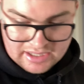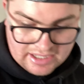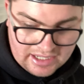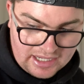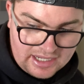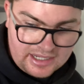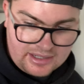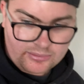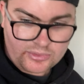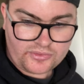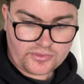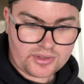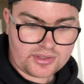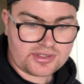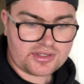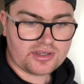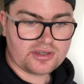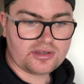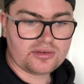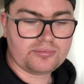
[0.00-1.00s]
We've
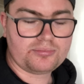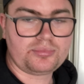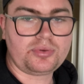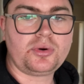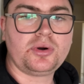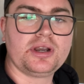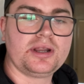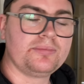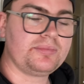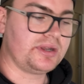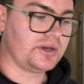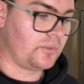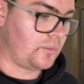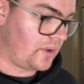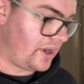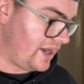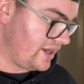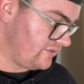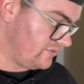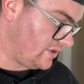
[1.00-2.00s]
also bought a bit of
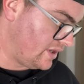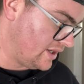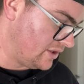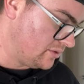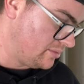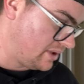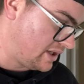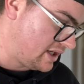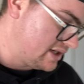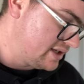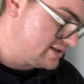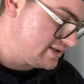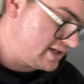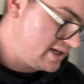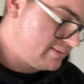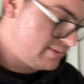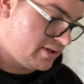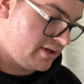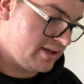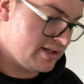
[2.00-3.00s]
white vinyl because
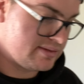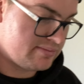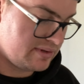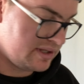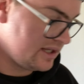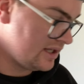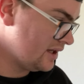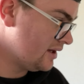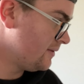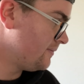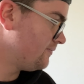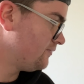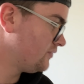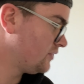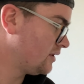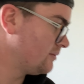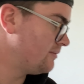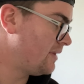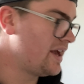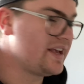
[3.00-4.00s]
I'm going to be
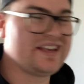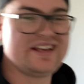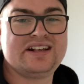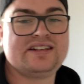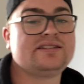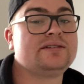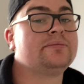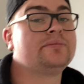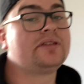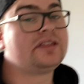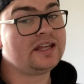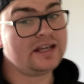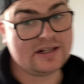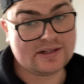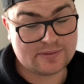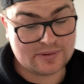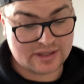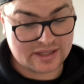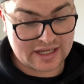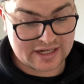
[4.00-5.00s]
making some
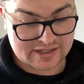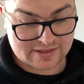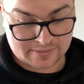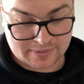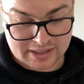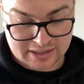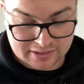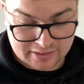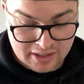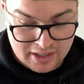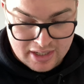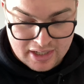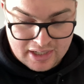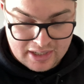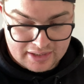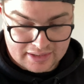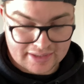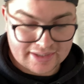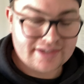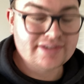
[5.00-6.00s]
things with that as well.
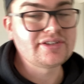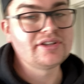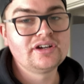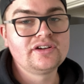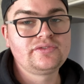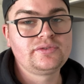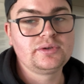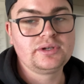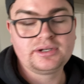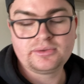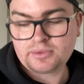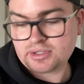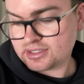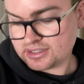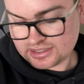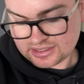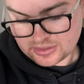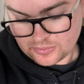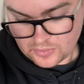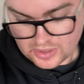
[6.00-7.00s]
Let us know if you
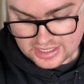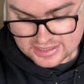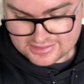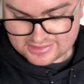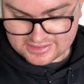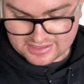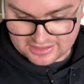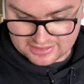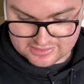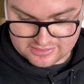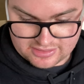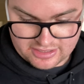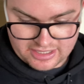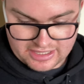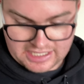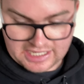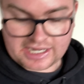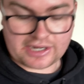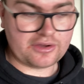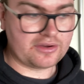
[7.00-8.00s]
want any white stickers or
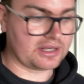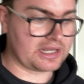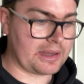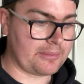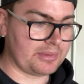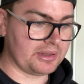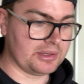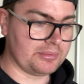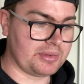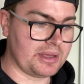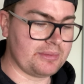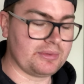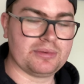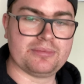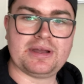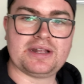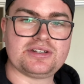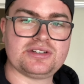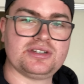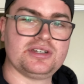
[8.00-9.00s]
anything. I know a couple of people
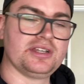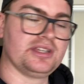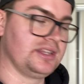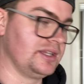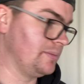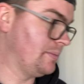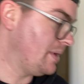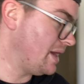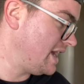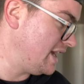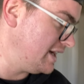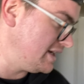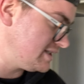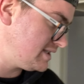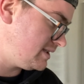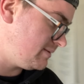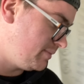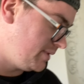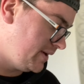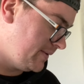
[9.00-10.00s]
mentioned it in the
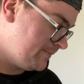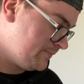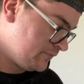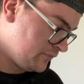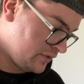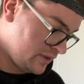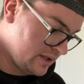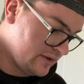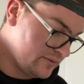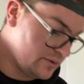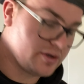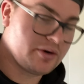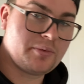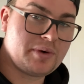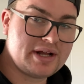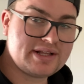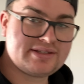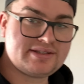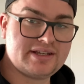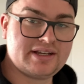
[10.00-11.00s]
past, but if you want
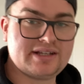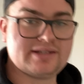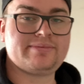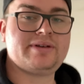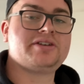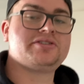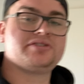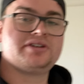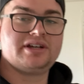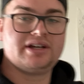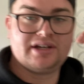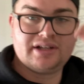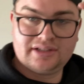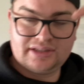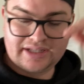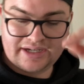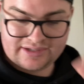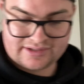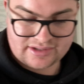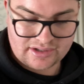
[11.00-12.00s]
white stickers, make sure you
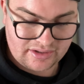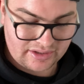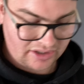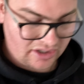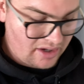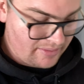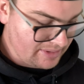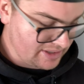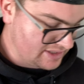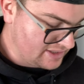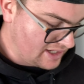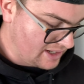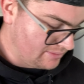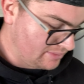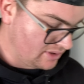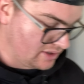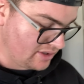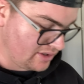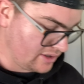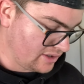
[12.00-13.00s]
let us know in the comments down
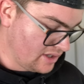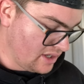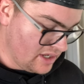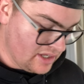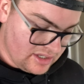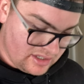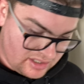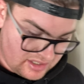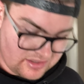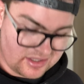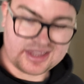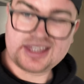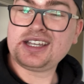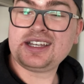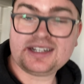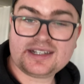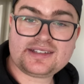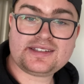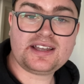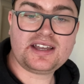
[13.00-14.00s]
below, because I'm
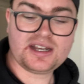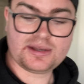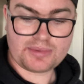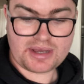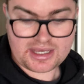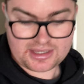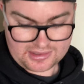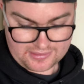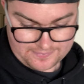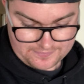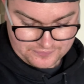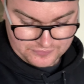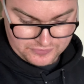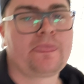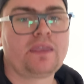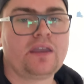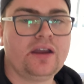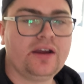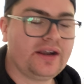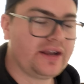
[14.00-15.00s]
thinking of starting to make them.
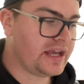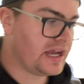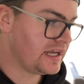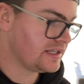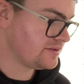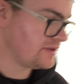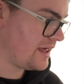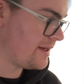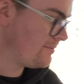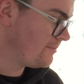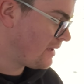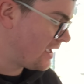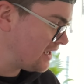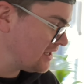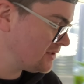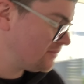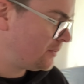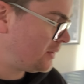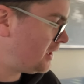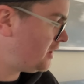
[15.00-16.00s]
Alrighty guys, well that may
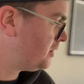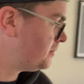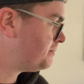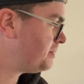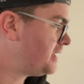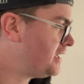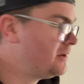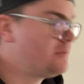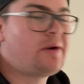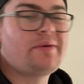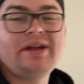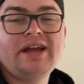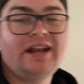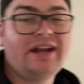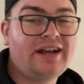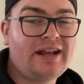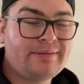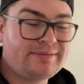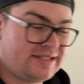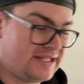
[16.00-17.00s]
as well be where we
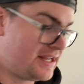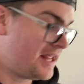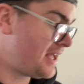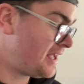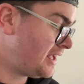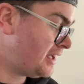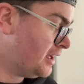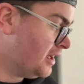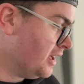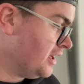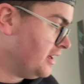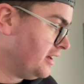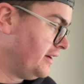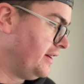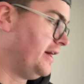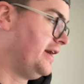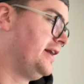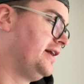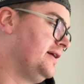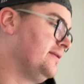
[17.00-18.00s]
ended up today.
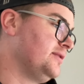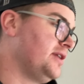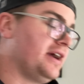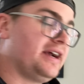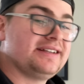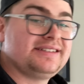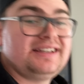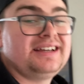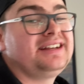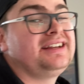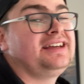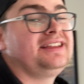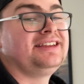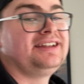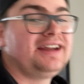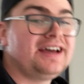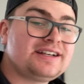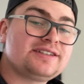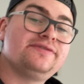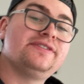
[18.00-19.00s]
Like I said, in
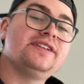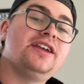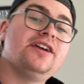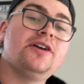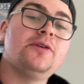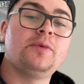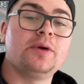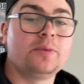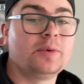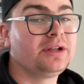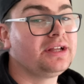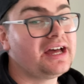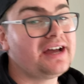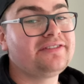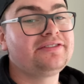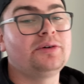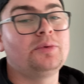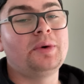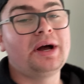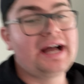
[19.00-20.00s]
the next video, we will
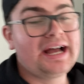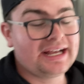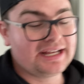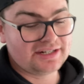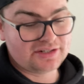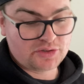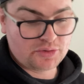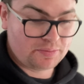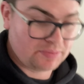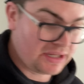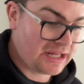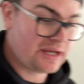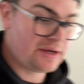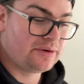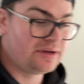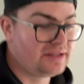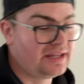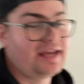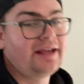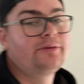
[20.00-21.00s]
have the wagon to play
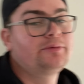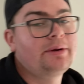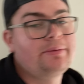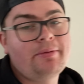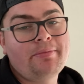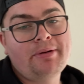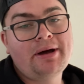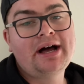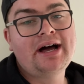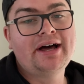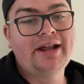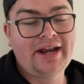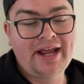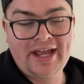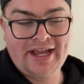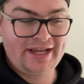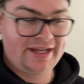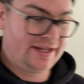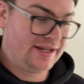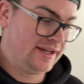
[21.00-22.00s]
with and rip apart
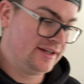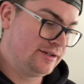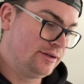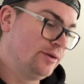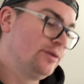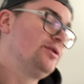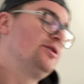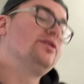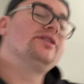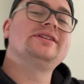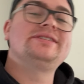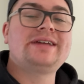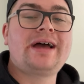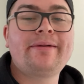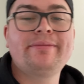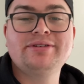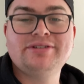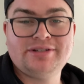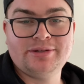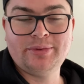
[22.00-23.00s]
and look at all the
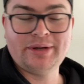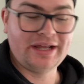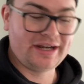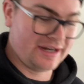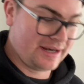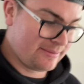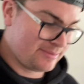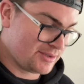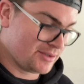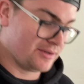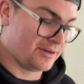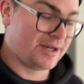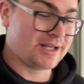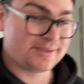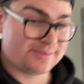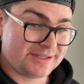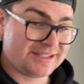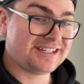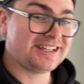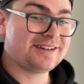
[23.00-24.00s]
damage that we ended up doing, because
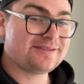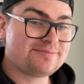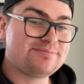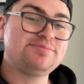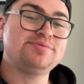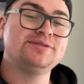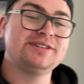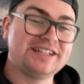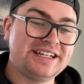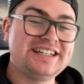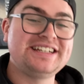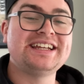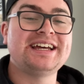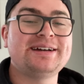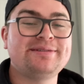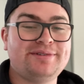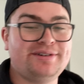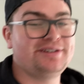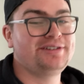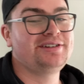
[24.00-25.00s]
we did a pretty
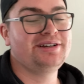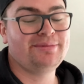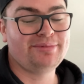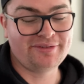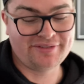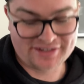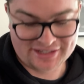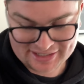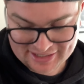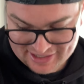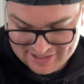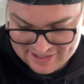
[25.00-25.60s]
damn good job of it.